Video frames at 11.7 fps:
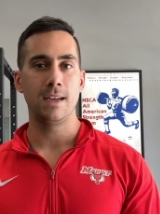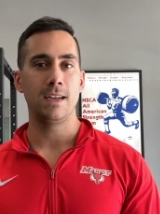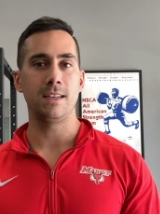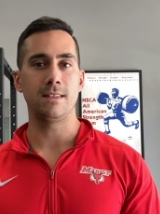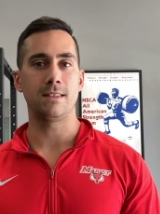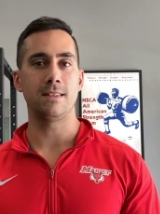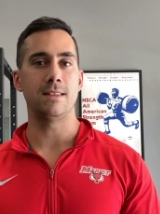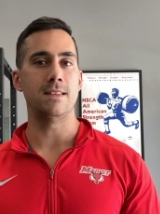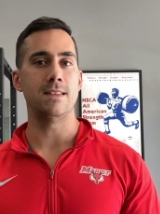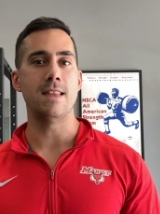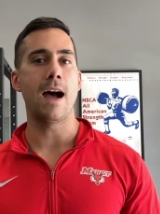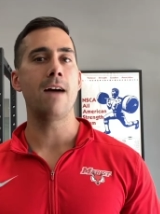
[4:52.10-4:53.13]
it's
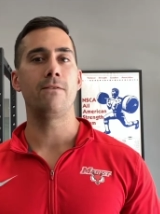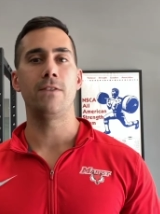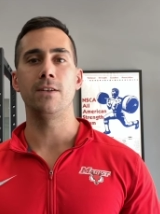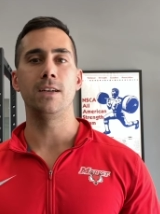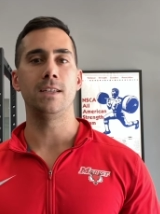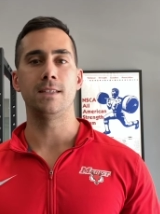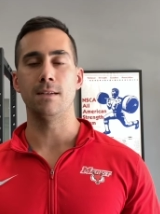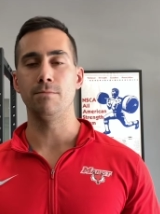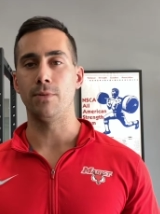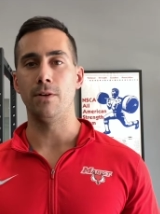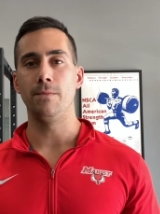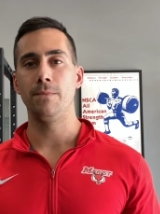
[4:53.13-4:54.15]
not very
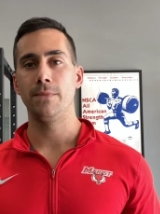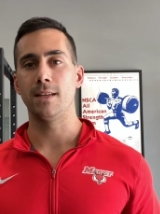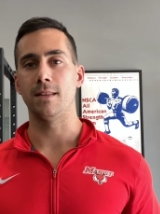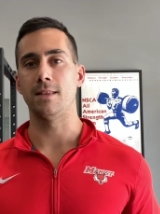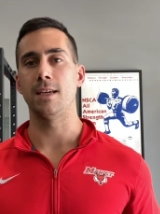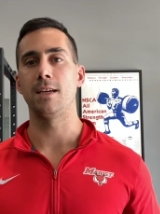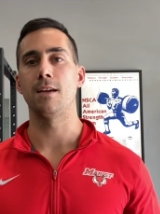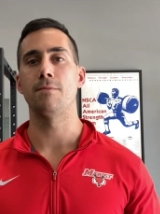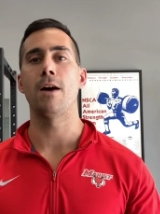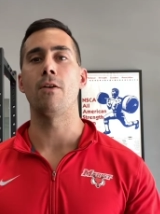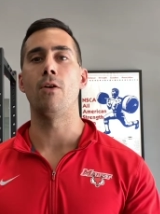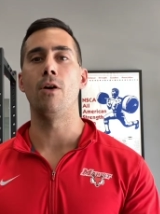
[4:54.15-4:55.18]
simple to think
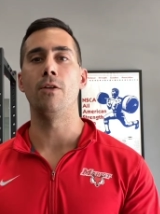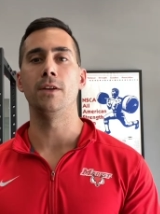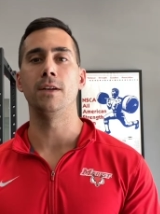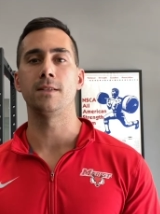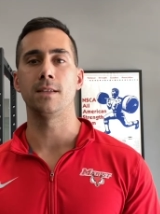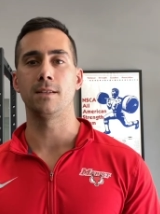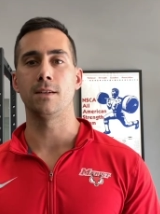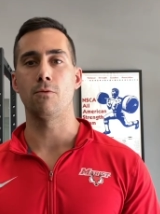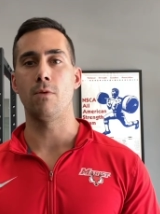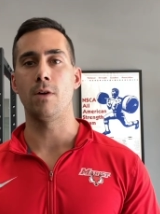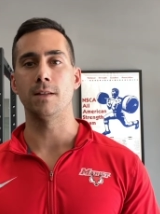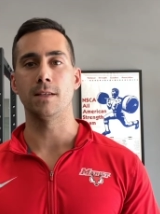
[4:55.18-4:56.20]
about all these things at
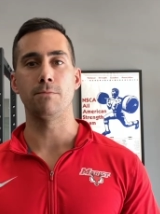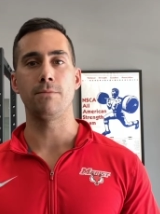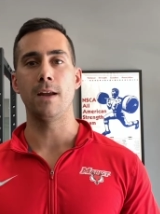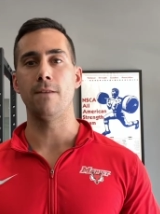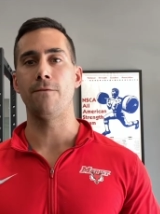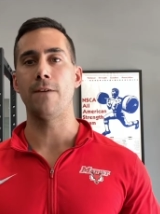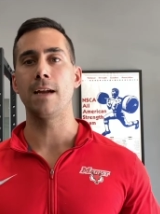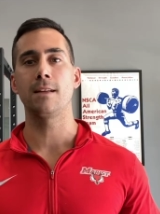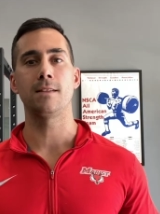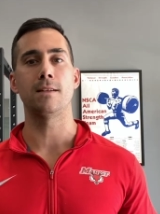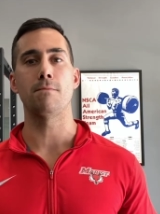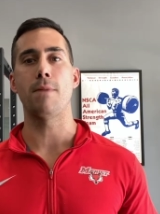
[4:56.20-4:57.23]
once. And in fact,
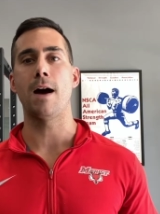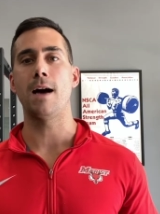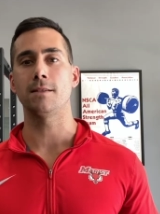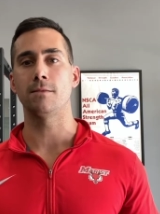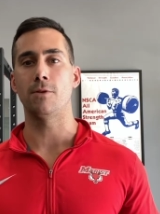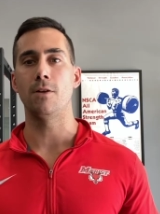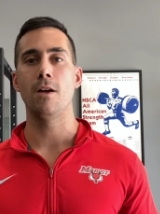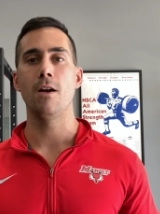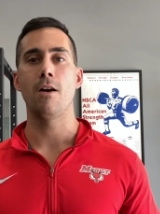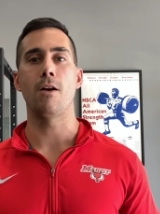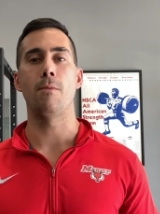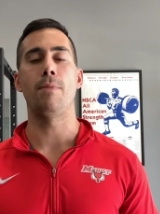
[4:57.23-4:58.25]
it's impossible.
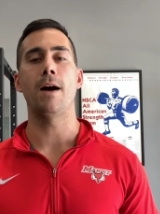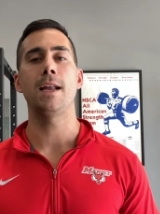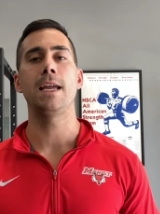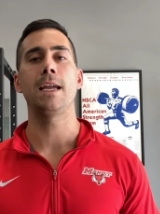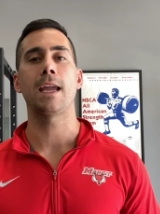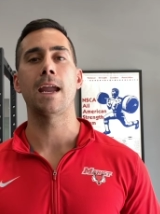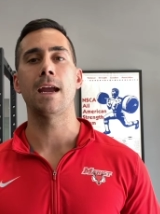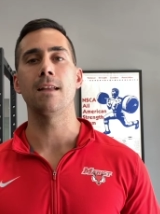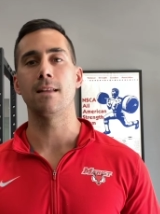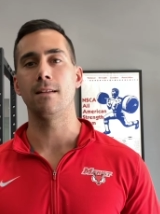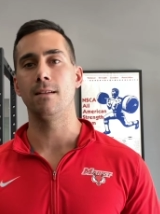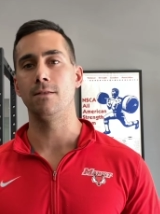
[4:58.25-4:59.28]
Our body can't
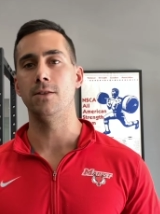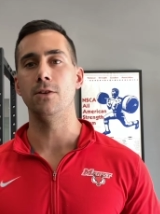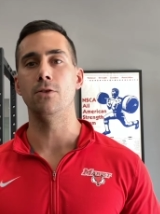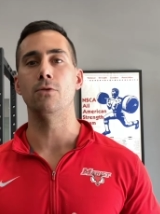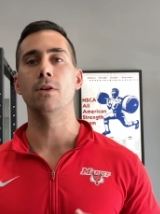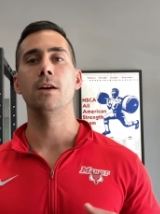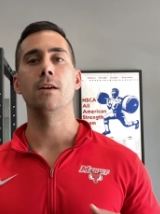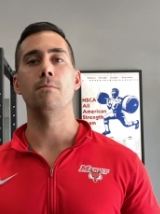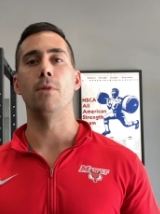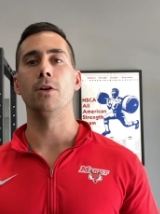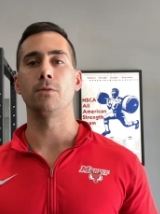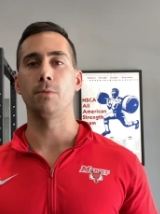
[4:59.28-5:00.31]
do
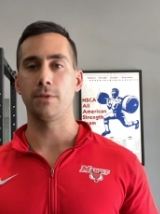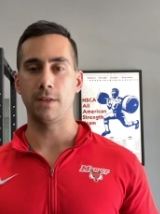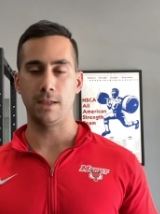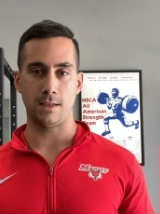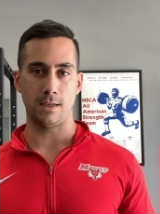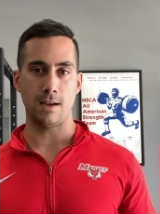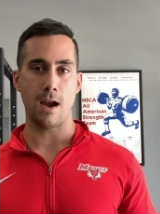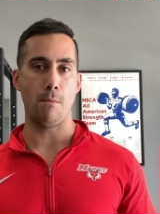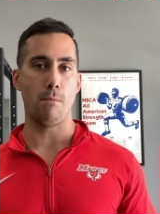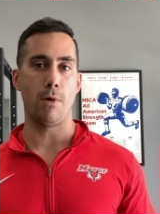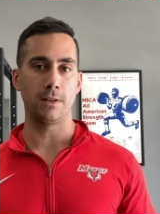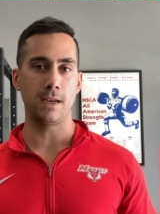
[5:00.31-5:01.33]
multiple things at a
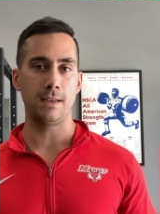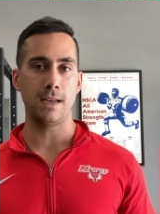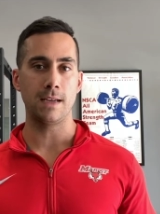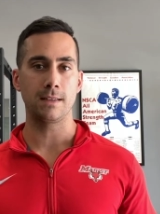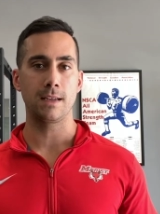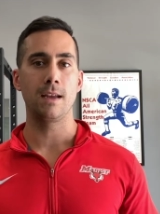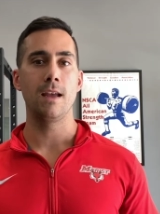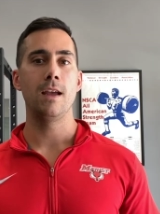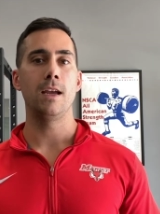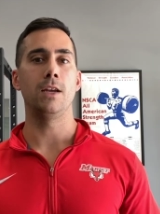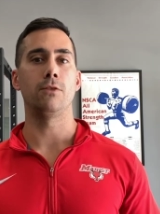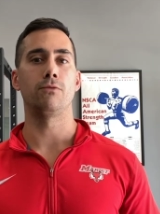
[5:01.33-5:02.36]
time. Multitasking
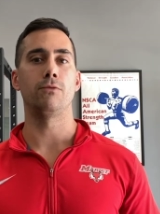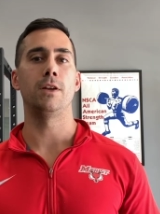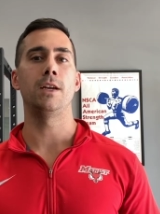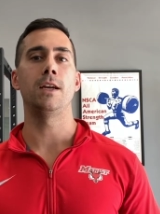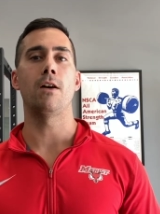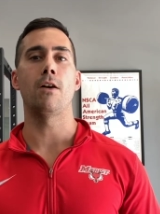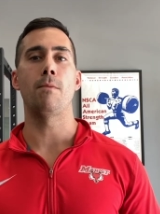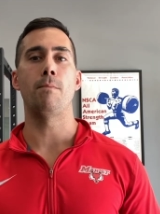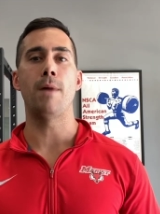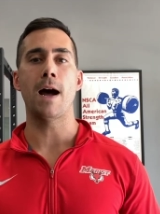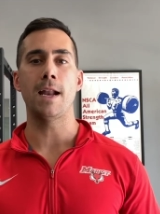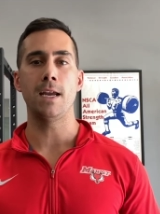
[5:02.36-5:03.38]
is really our
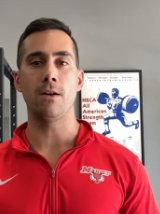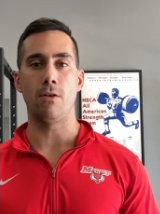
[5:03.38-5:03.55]
body